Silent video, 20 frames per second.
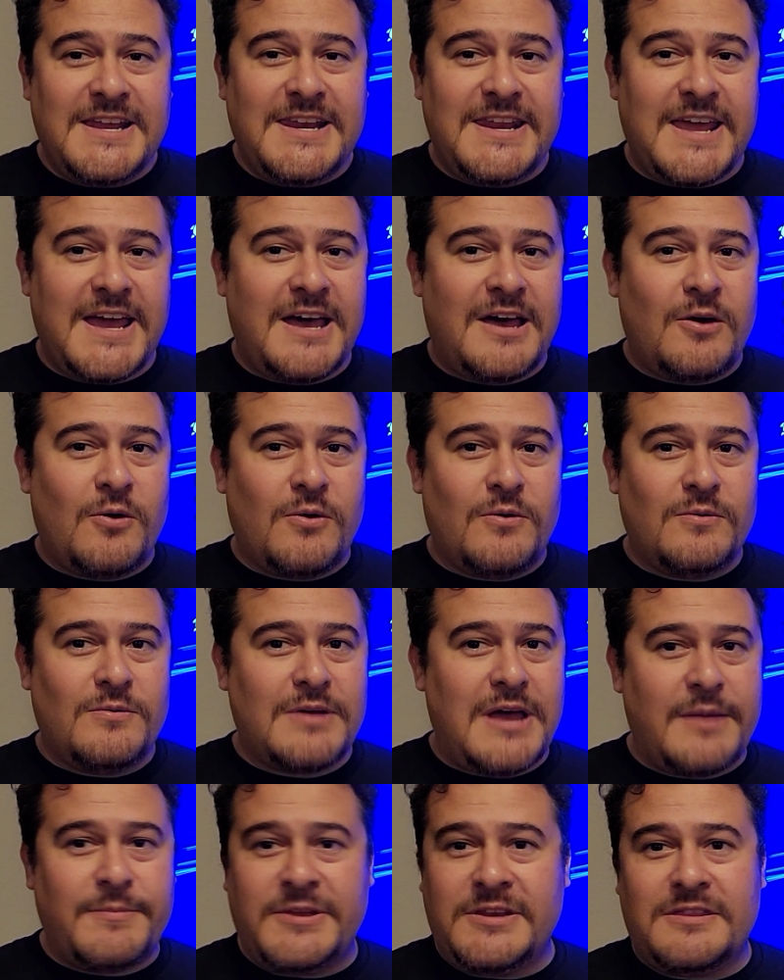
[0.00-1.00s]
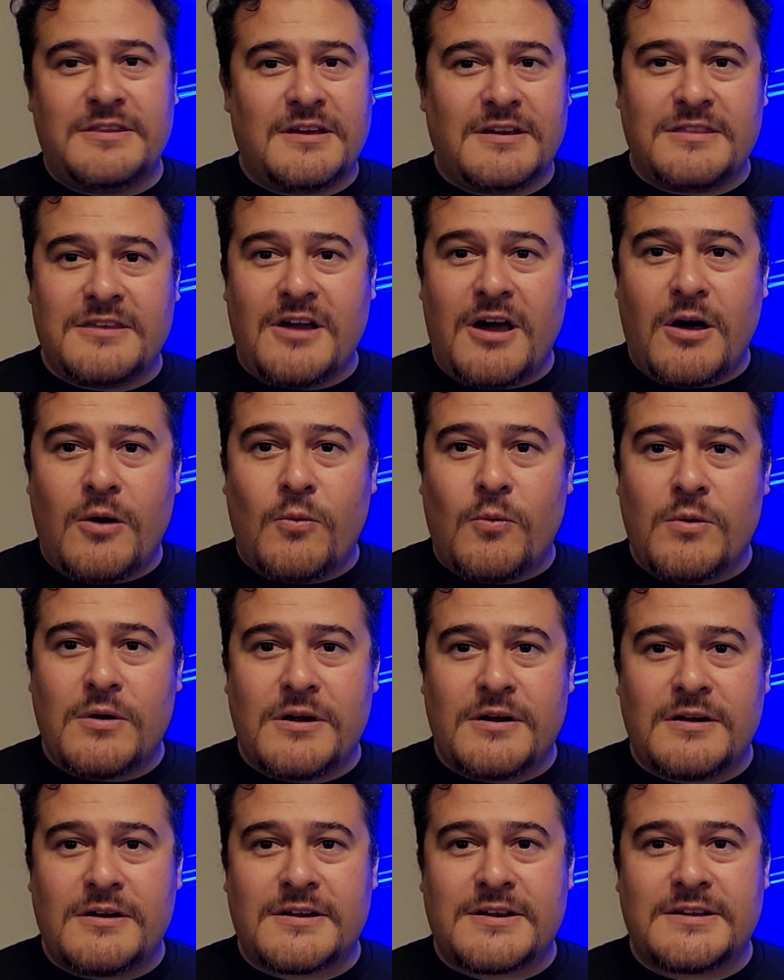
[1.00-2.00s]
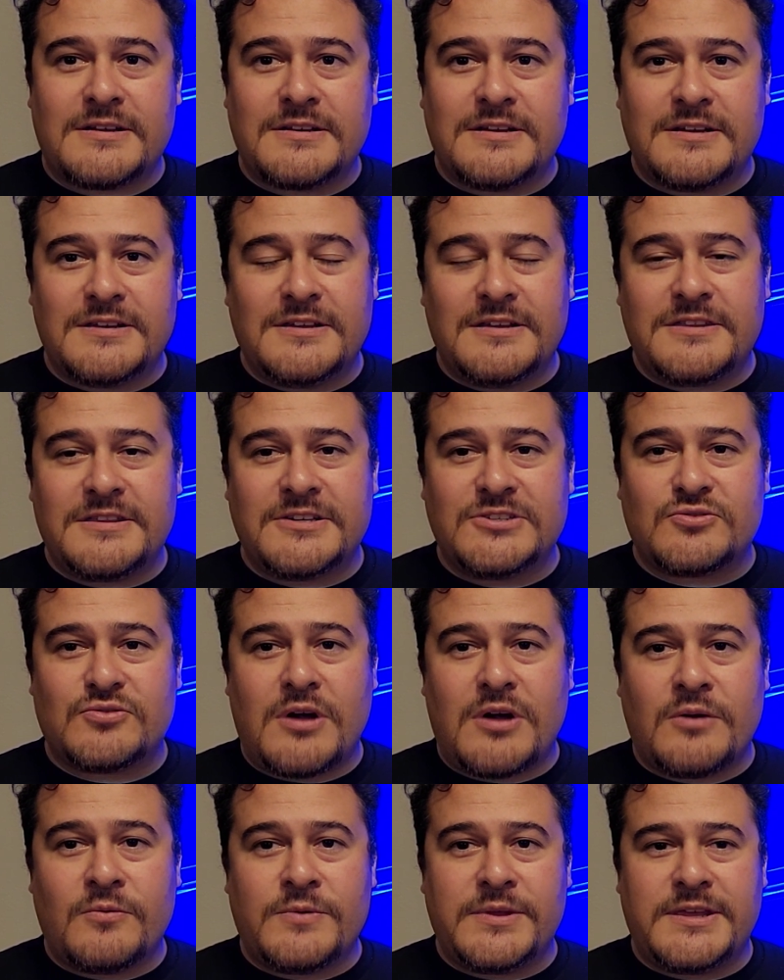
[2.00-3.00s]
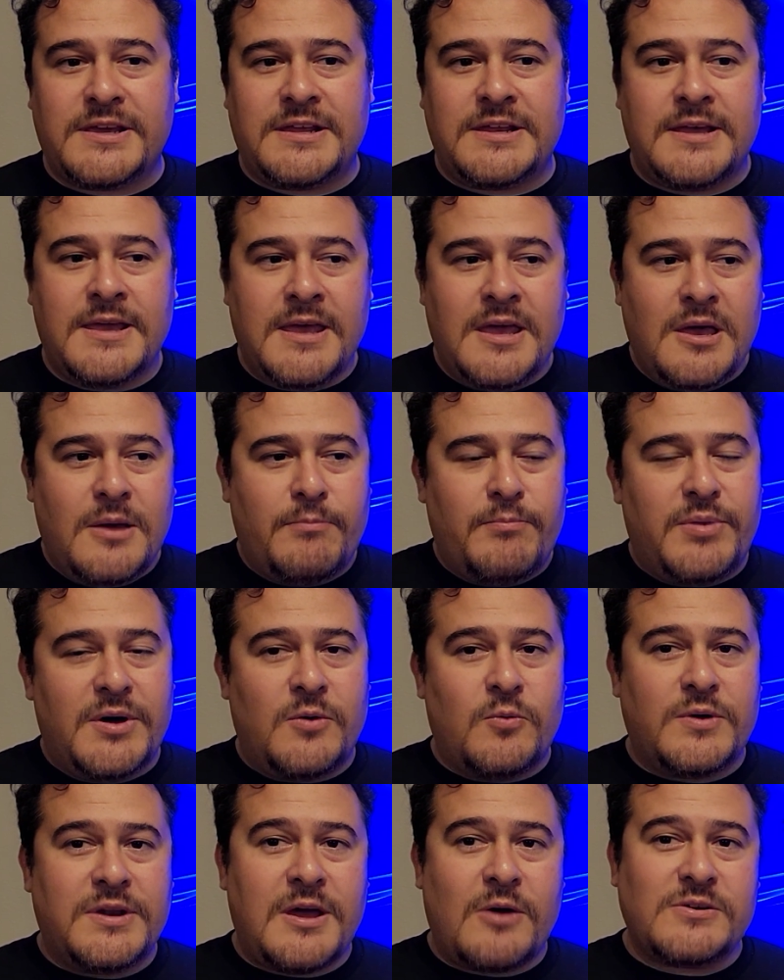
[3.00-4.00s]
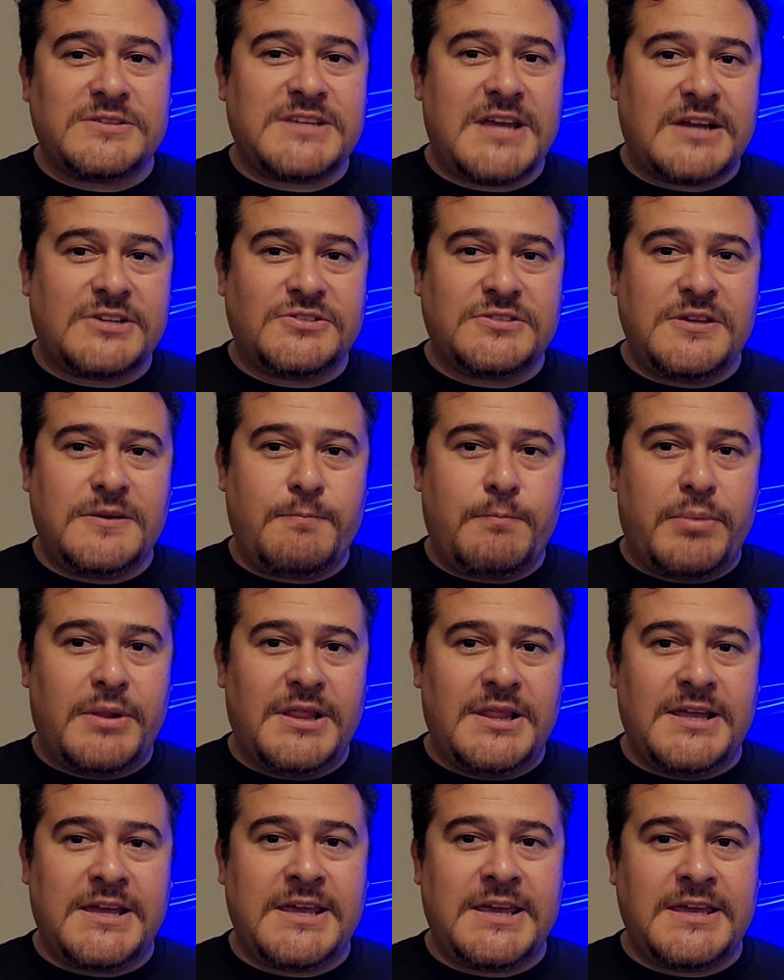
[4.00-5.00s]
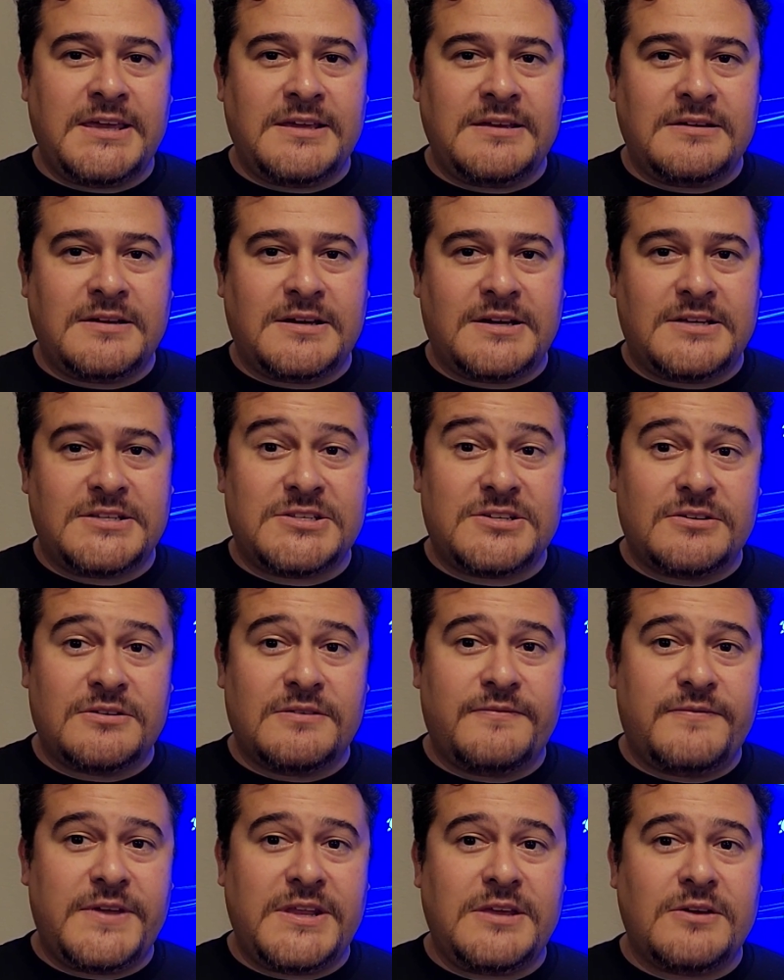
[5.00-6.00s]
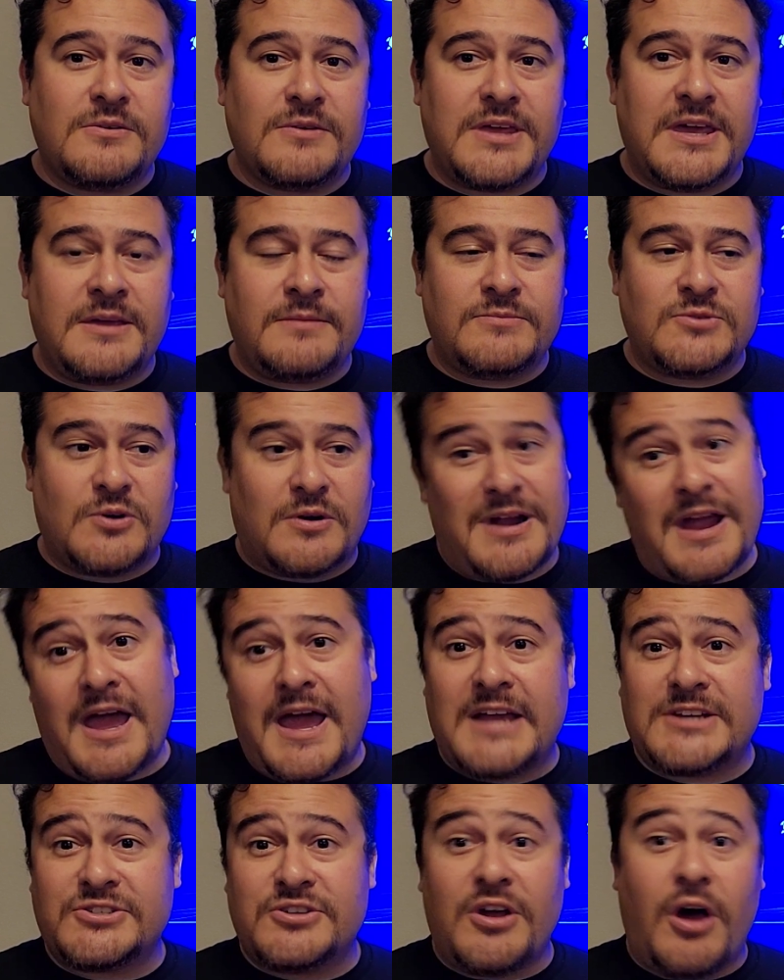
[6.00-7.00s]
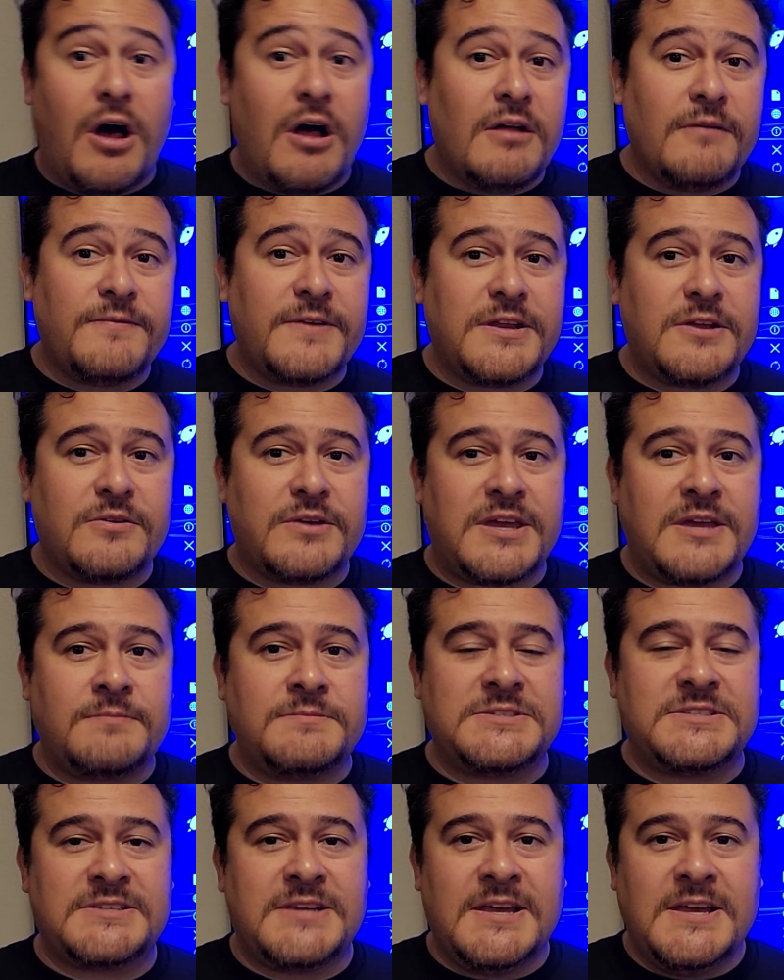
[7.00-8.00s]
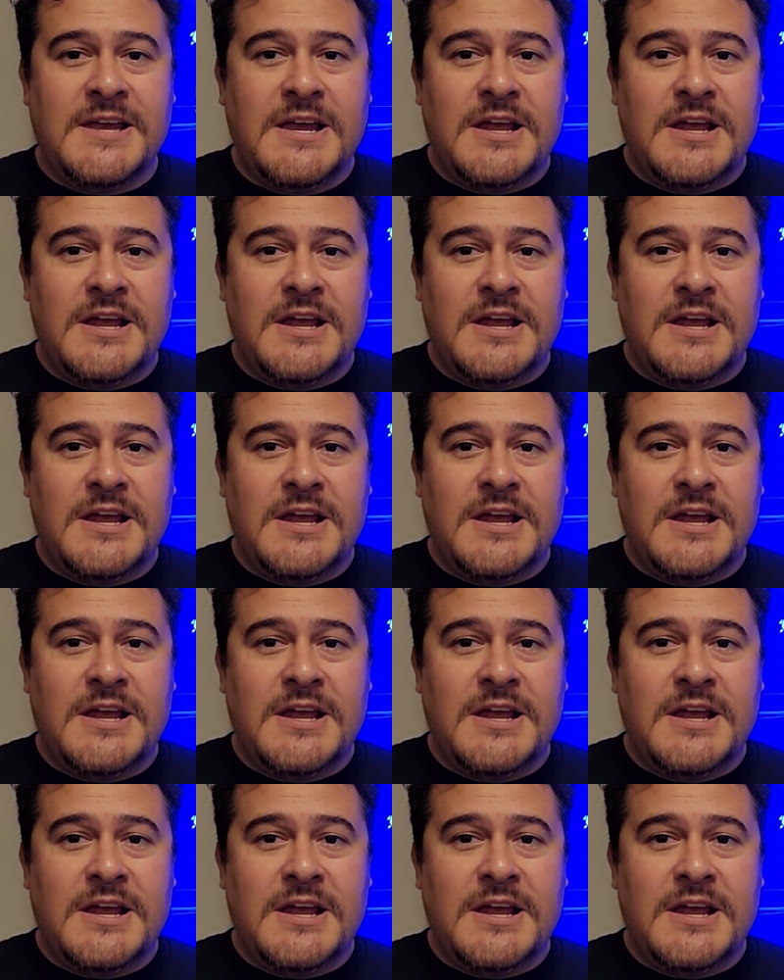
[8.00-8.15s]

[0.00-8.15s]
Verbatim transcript: Now, I mean, they, they all work, nothing's wrong with it, but when I was actually playing a uh, certain video games, or actually all video games,